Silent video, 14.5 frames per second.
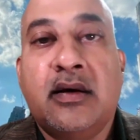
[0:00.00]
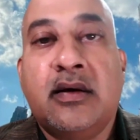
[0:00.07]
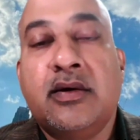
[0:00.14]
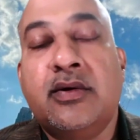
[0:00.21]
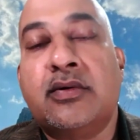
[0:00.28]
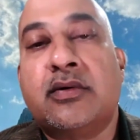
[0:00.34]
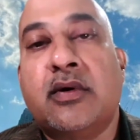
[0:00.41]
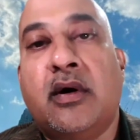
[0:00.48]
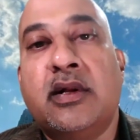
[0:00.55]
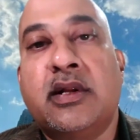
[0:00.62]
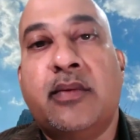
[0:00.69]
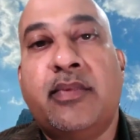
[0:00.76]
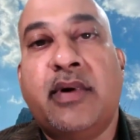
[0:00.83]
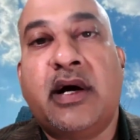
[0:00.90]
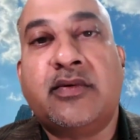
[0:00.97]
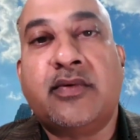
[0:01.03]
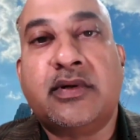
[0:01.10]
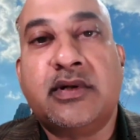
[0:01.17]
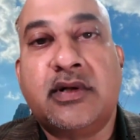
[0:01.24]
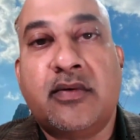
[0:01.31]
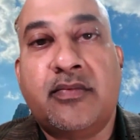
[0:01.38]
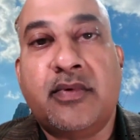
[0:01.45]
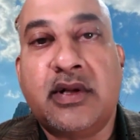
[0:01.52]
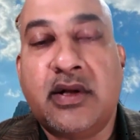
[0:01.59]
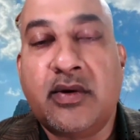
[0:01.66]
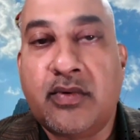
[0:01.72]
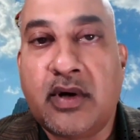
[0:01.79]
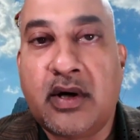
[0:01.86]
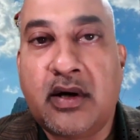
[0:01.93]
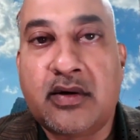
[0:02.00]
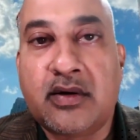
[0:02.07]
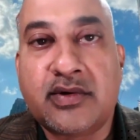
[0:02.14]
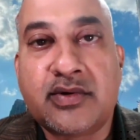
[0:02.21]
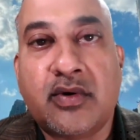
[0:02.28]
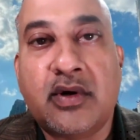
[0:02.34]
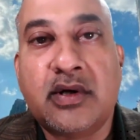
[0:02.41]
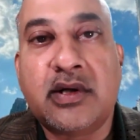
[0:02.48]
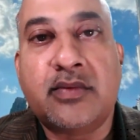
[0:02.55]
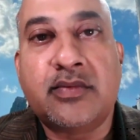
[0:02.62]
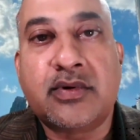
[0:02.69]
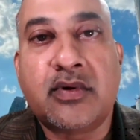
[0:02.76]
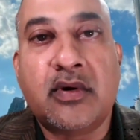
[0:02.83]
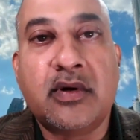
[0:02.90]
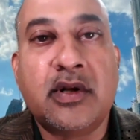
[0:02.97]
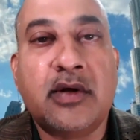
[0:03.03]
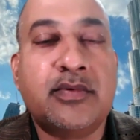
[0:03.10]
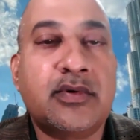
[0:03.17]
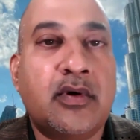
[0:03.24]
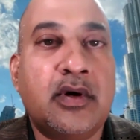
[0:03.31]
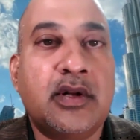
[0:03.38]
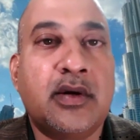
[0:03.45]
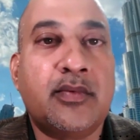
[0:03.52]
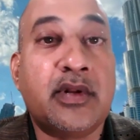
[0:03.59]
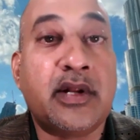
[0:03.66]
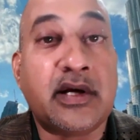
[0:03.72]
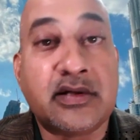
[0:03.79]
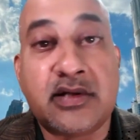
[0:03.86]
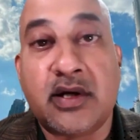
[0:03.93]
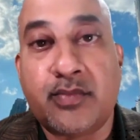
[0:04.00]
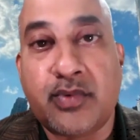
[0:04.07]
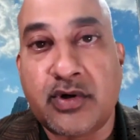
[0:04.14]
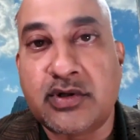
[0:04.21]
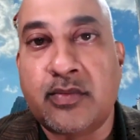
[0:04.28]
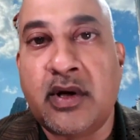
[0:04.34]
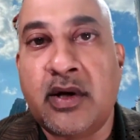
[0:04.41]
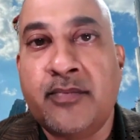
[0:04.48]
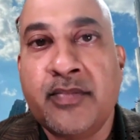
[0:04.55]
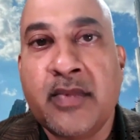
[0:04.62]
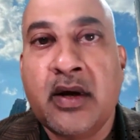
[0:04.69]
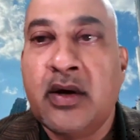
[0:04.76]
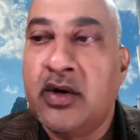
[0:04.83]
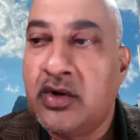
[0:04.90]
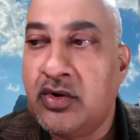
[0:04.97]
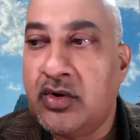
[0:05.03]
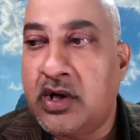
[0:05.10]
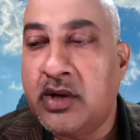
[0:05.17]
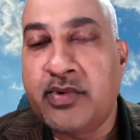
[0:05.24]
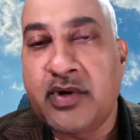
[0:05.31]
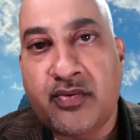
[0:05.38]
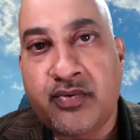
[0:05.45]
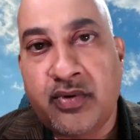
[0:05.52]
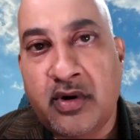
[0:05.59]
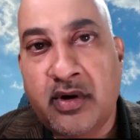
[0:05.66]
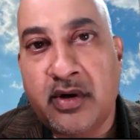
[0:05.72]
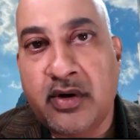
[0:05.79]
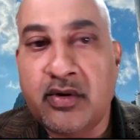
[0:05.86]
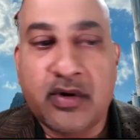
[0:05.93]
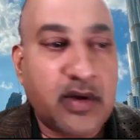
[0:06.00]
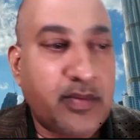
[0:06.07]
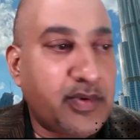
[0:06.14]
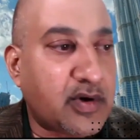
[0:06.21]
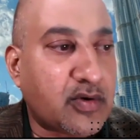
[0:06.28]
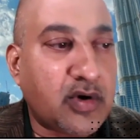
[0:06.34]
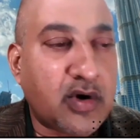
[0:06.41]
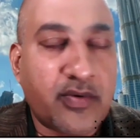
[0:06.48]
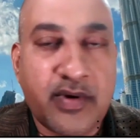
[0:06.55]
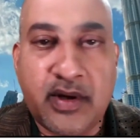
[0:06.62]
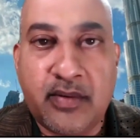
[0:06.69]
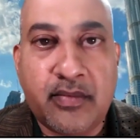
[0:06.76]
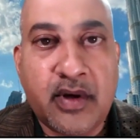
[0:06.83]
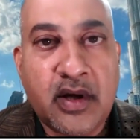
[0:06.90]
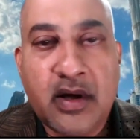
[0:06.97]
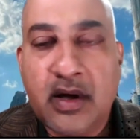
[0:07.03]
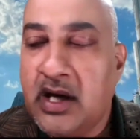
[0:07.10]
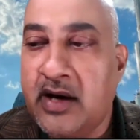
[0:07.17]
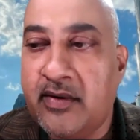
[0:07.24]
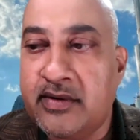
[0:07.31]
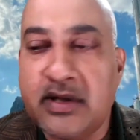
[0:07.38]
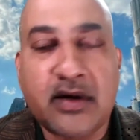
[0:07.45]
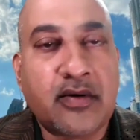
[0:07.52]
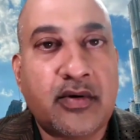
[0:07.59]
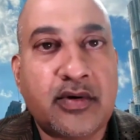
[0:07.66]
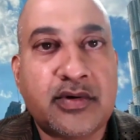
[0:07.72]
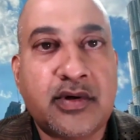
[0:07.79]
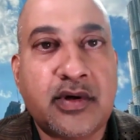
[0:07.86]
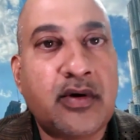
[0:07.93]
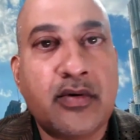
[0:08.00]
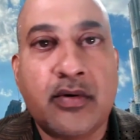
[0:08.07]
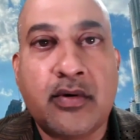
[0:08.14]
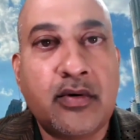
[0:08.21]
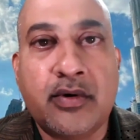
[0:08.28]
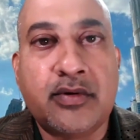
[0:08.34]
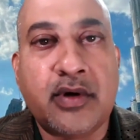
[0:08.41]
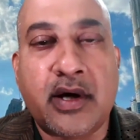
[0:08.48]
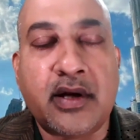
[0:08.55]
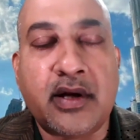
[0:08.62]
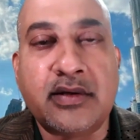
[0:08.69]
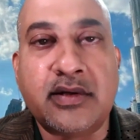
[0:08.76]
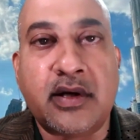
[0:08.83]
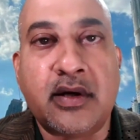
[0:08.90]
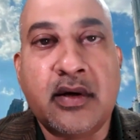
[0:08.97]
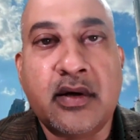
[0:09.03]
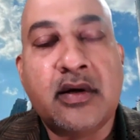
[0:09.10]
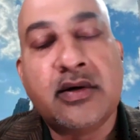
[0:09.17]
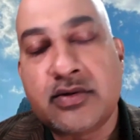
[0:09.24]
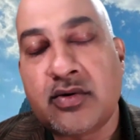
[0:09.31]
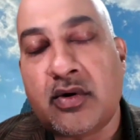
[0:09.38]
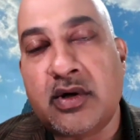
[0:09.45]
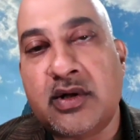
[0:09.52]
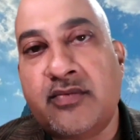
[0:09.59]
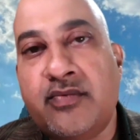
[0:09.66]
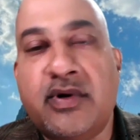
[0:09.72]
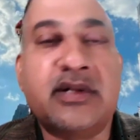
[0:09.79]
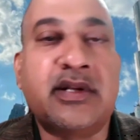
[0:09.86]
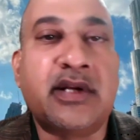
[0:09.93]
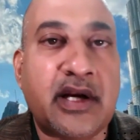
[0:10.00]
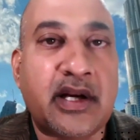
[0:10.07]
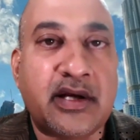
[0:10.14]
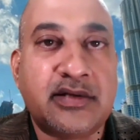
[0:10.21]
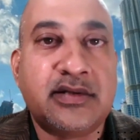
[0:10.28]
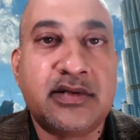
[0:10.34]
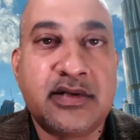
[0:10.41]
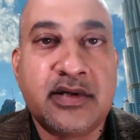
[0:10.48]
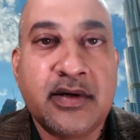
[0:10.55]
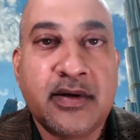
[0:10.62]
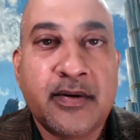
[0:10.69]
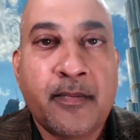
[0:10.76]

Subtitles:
Use all the bad words in the world to scold them to the extent possible. You keep your food, you keep your coffee, everything close to you. Don't lose your energy. Scold them for 3 days.